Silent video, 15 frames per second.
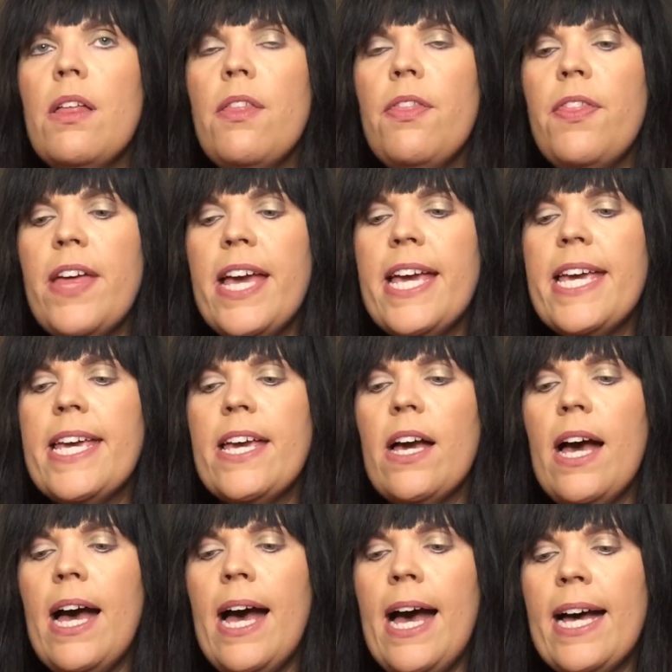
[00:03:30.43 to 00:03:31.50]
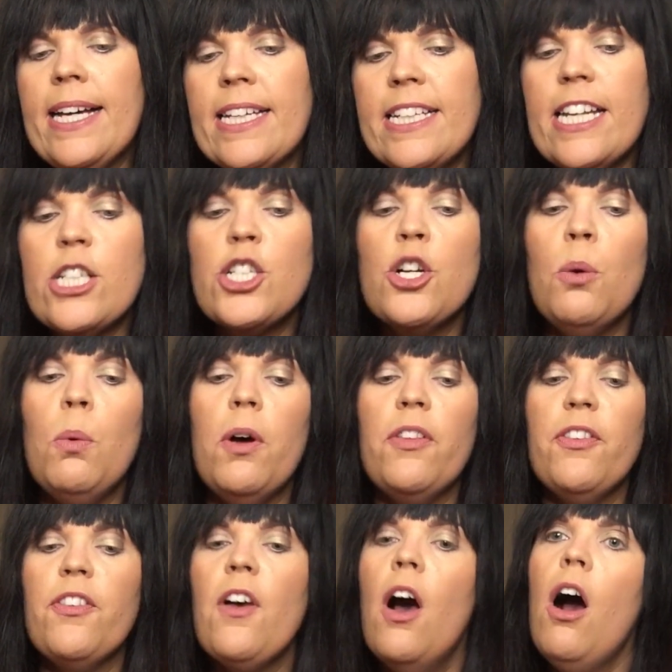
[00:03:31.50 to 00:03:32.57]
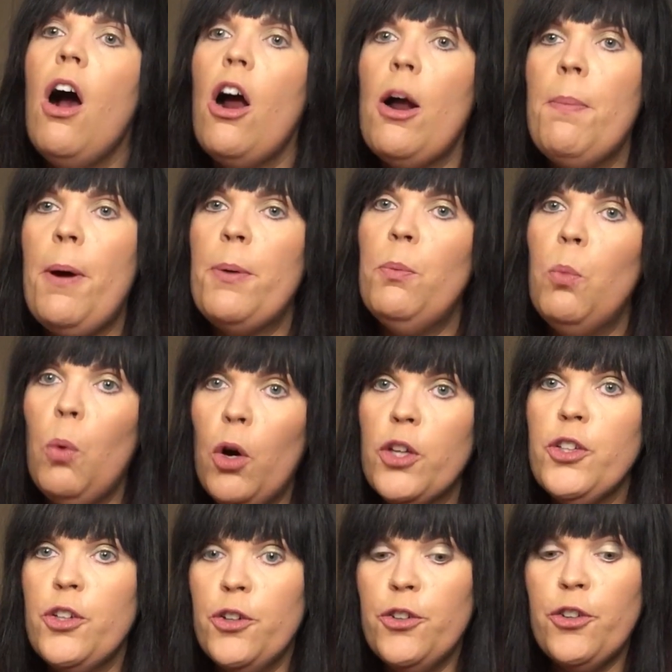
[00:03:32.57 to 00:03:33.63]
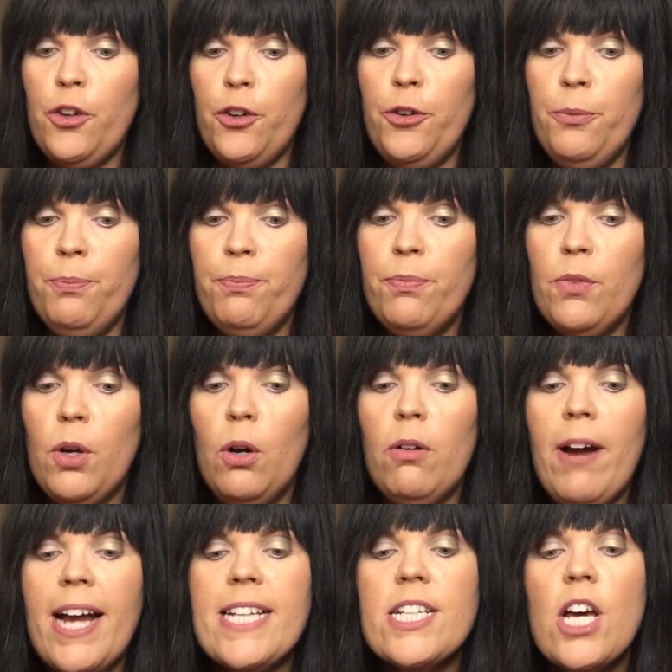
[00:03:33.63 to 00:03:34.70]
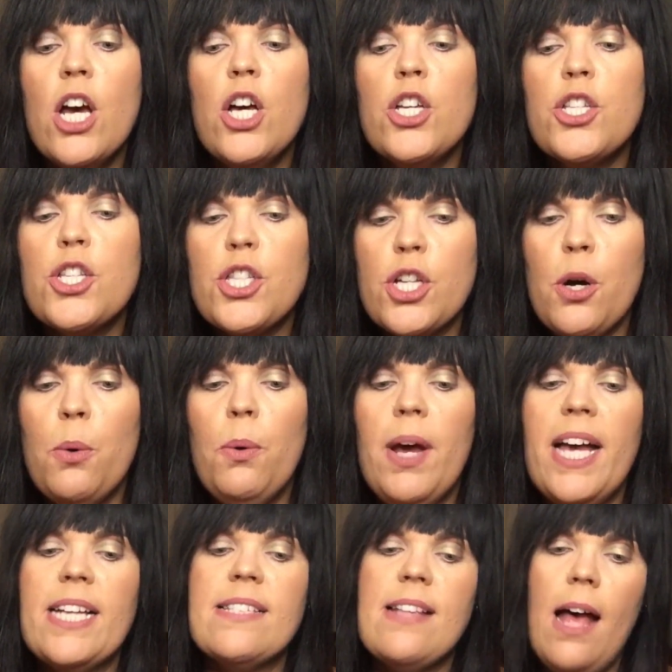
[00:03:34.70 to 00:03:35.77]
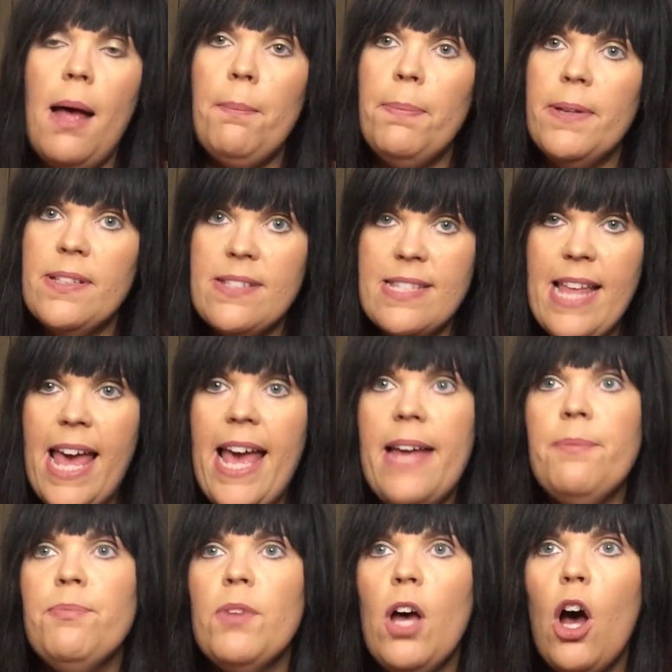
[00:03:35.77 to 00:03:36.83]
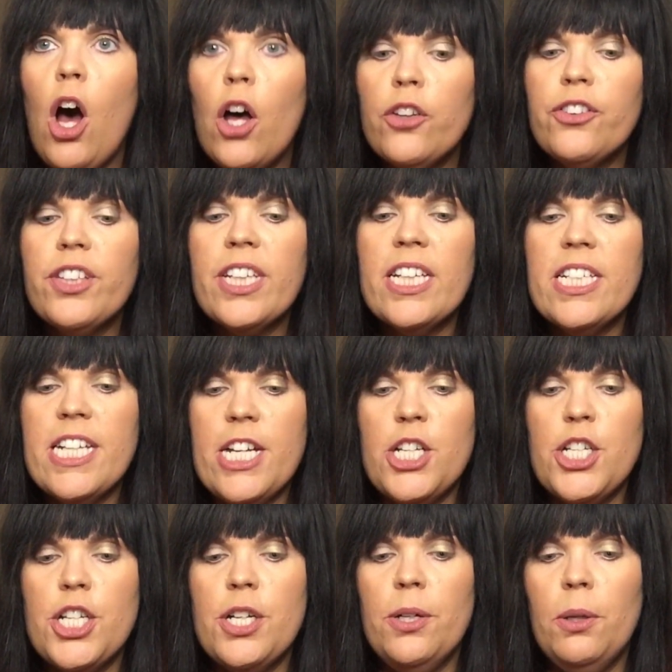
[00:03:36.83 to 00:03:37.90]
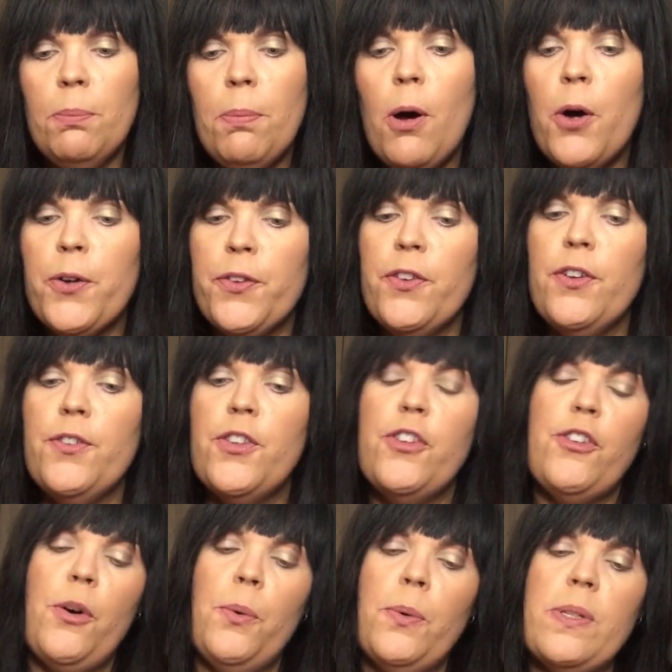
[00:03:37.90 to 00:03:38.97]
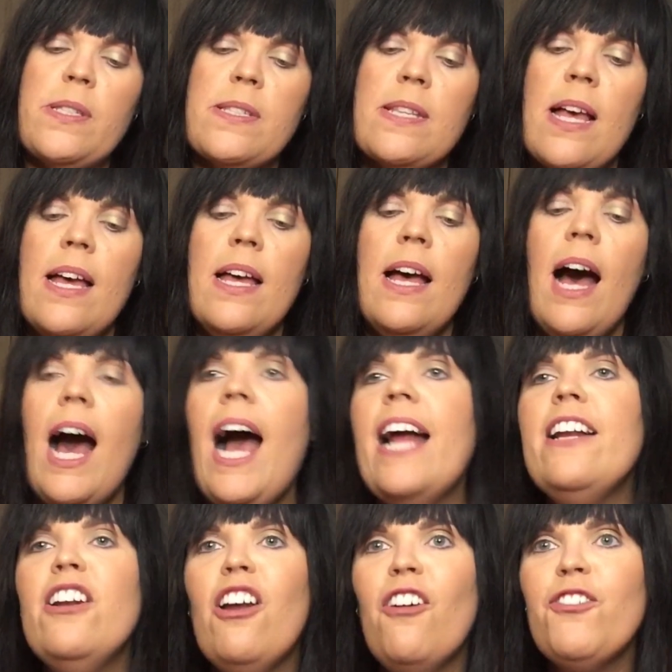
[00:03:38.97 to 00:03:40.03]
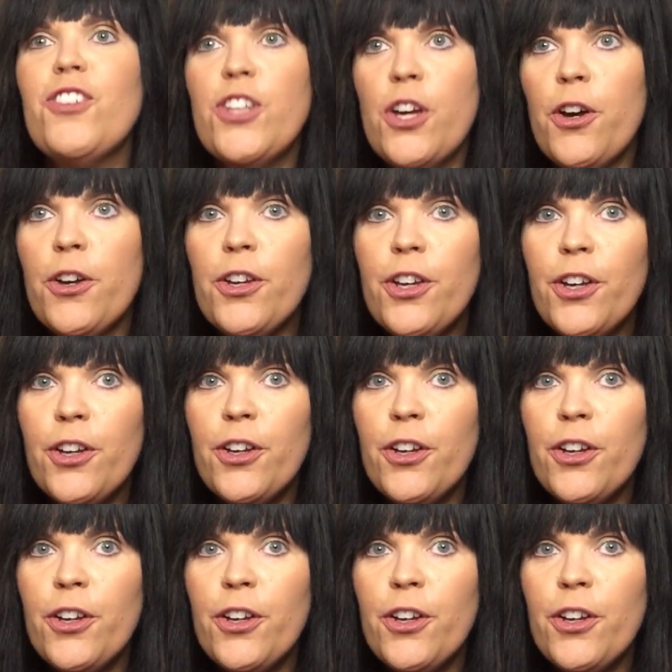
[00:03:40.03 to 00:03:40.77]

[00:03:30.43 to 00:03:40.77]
the conditional ones are about what you do. All right, so examples then: unconditional positive strokes. I love you.